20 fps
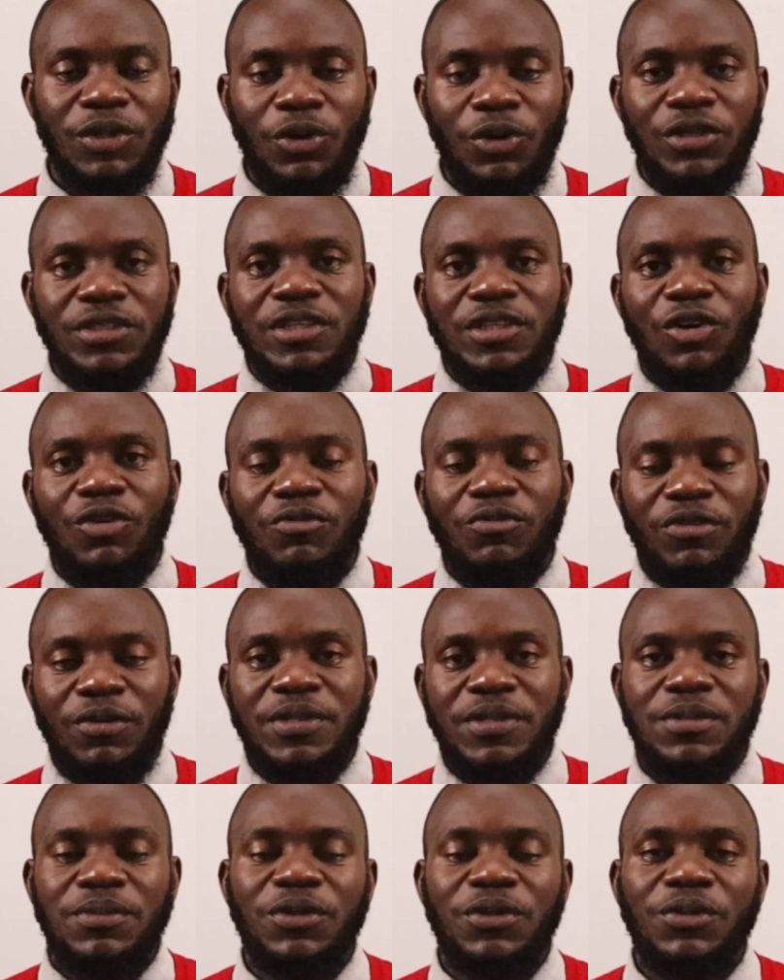we call it a home
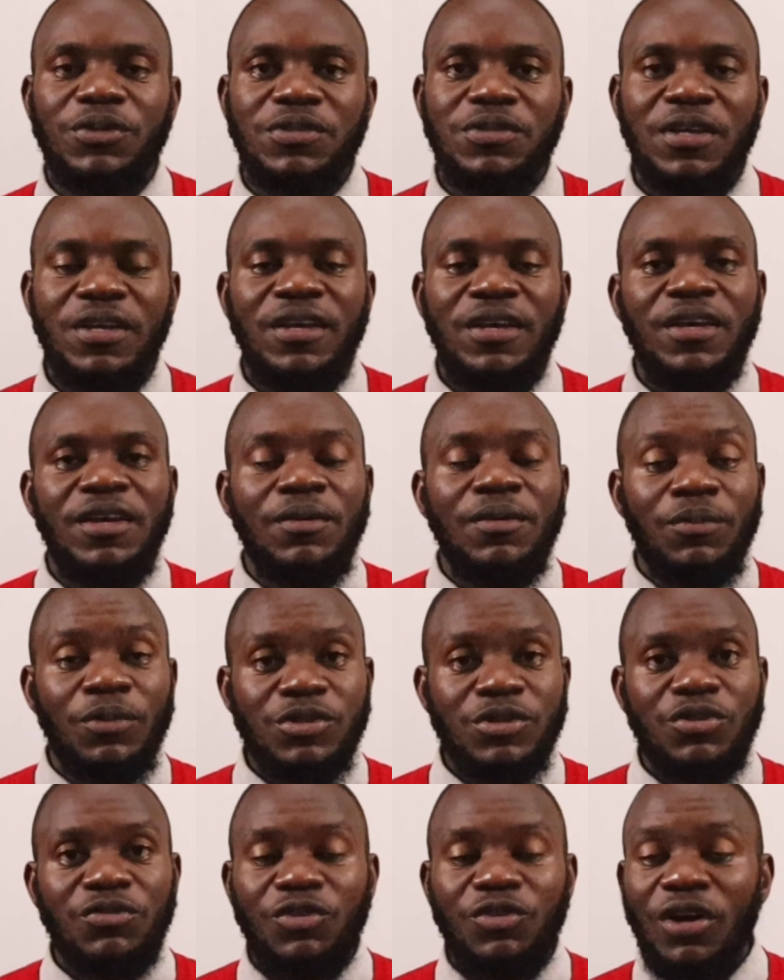pharmacy because
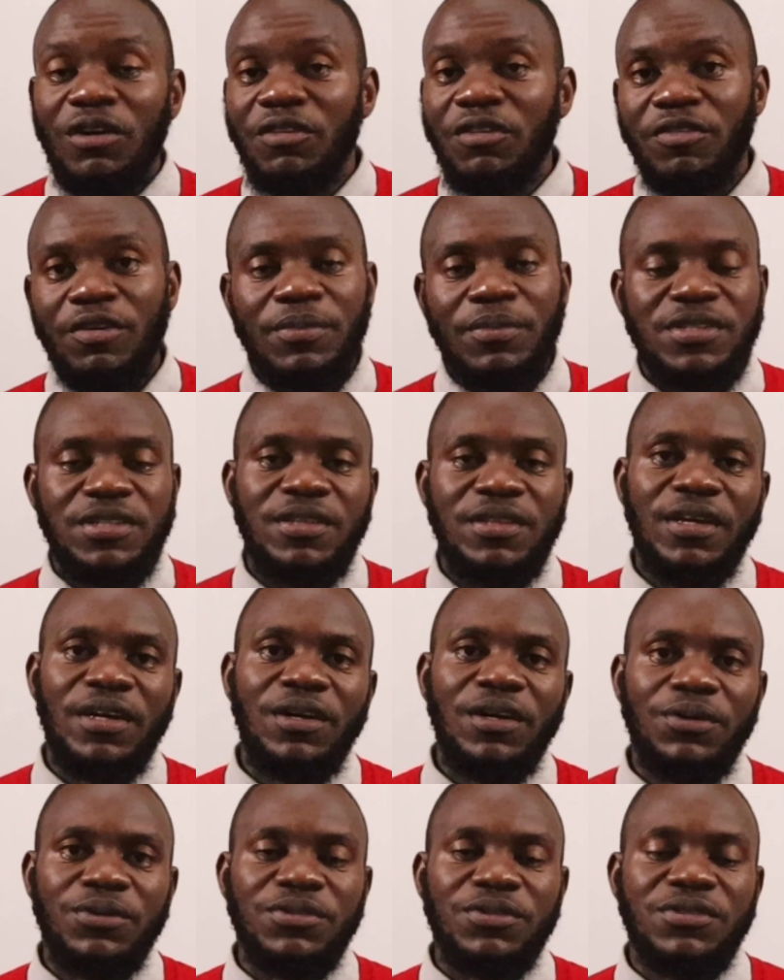most of you have a pharmacy in the
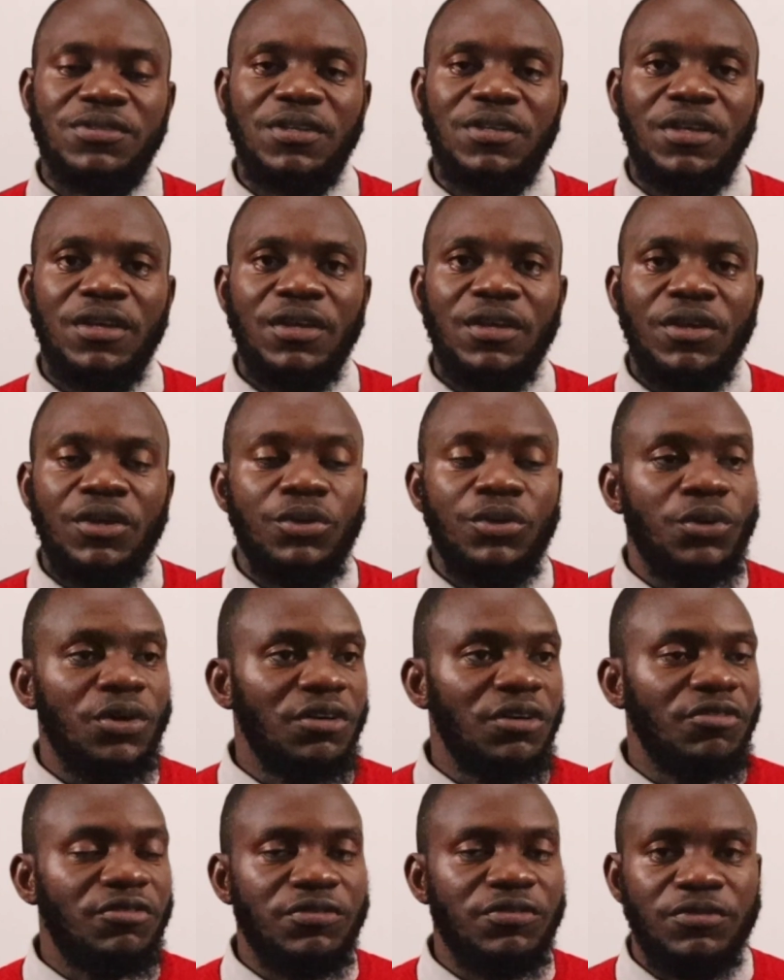house. You
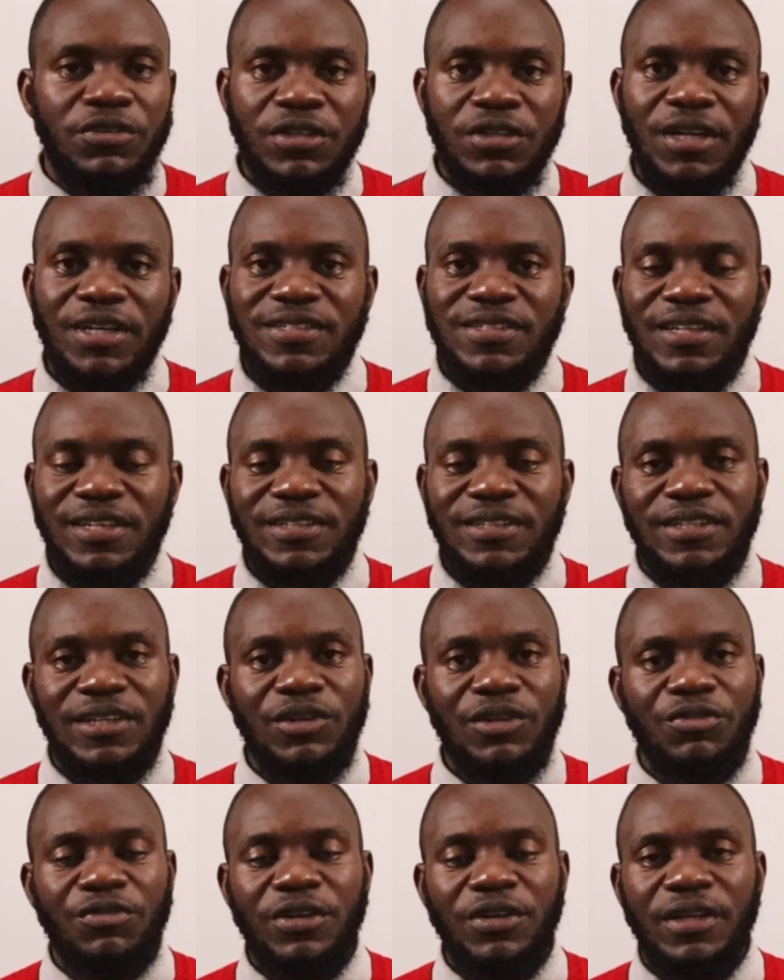have drugs like
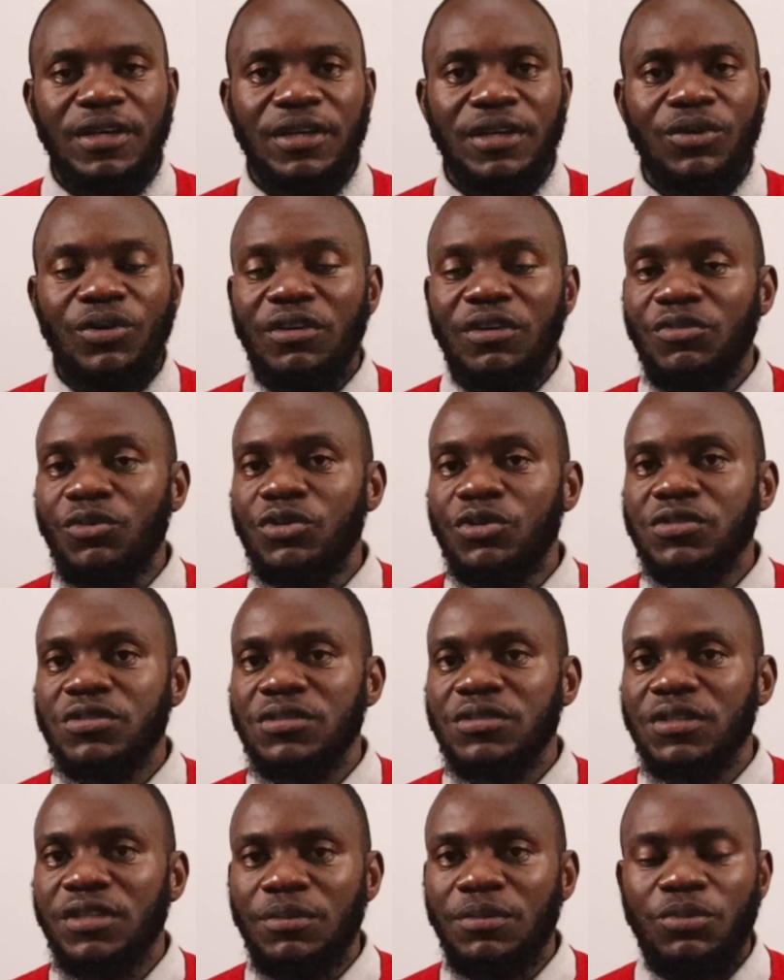diclofenac, you have
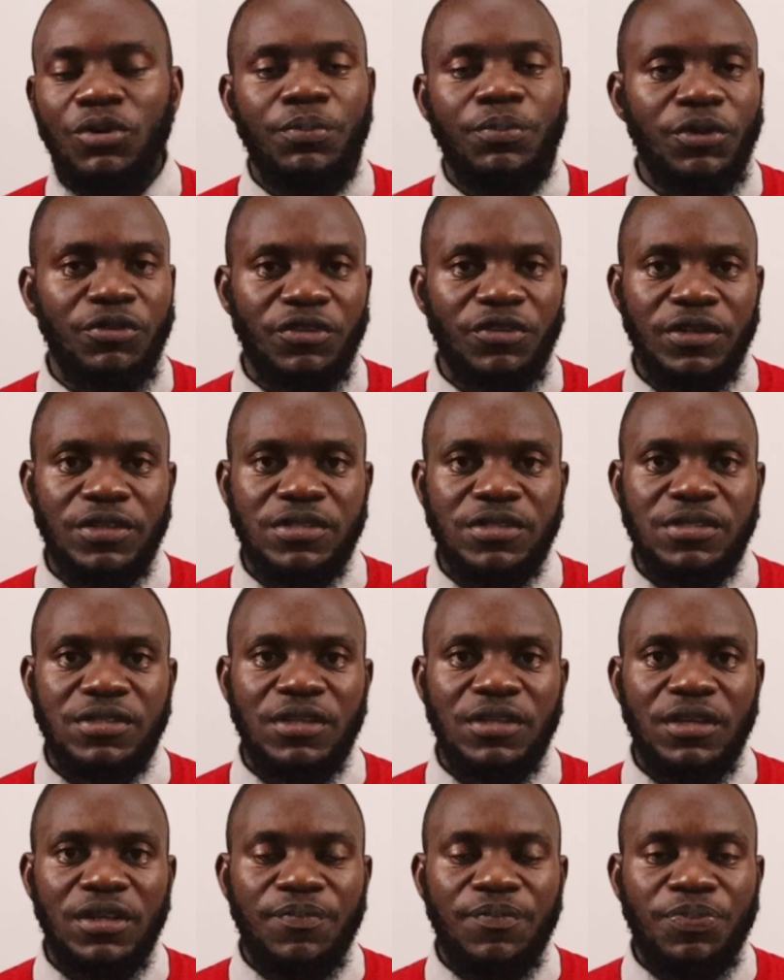those ibuprofens.